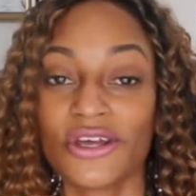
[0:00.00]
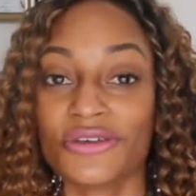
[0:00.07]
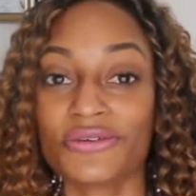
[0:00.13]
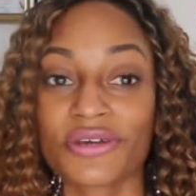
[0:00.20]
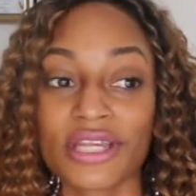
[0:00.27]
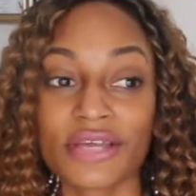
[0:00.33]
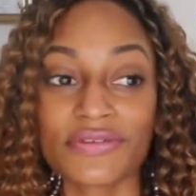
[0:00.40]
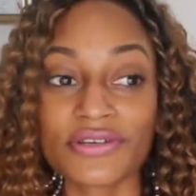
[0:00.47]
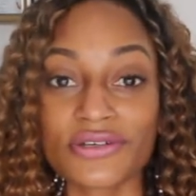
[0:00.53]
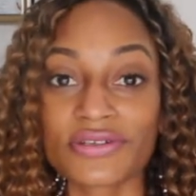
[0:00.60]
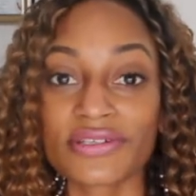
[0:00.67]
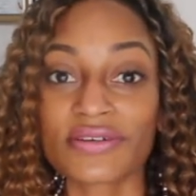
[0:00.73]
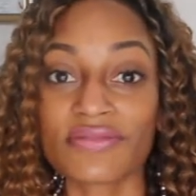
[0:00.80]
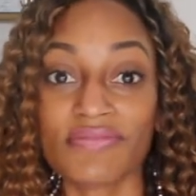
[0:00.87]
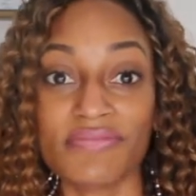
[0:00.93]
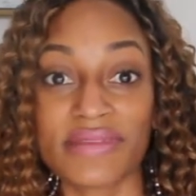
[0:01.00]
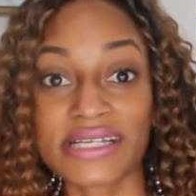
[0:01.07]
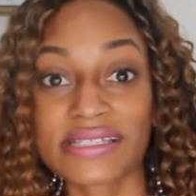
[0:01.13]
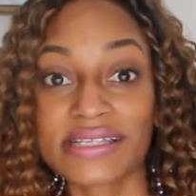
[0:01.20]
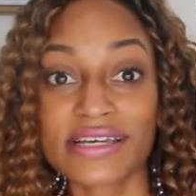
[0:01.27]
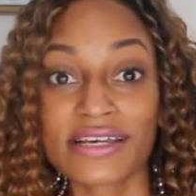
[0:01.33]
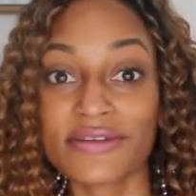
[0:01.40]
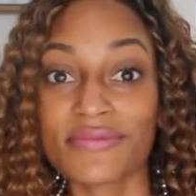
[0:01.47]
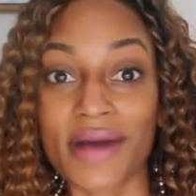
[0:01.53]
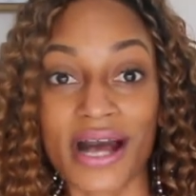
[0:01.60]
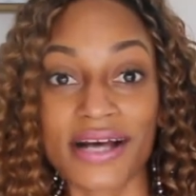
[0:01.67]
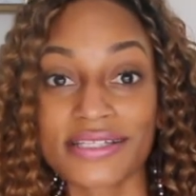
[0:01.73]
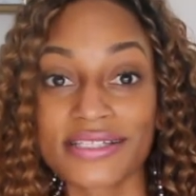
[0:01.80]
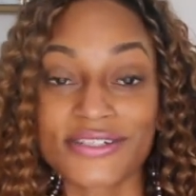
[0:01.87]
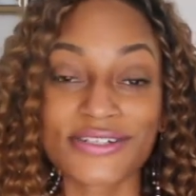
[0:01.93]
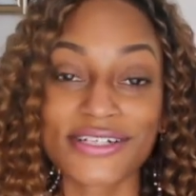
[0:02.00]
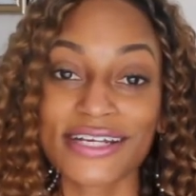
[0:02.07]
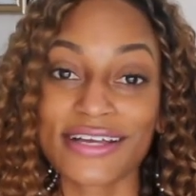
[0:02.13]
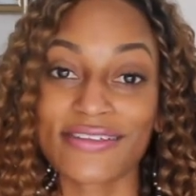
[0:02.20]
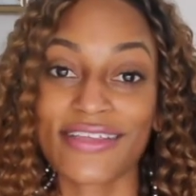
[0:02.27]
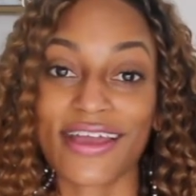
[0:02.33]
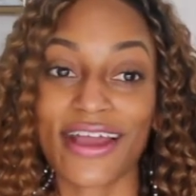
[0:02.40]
You can even do some mixing and mastering in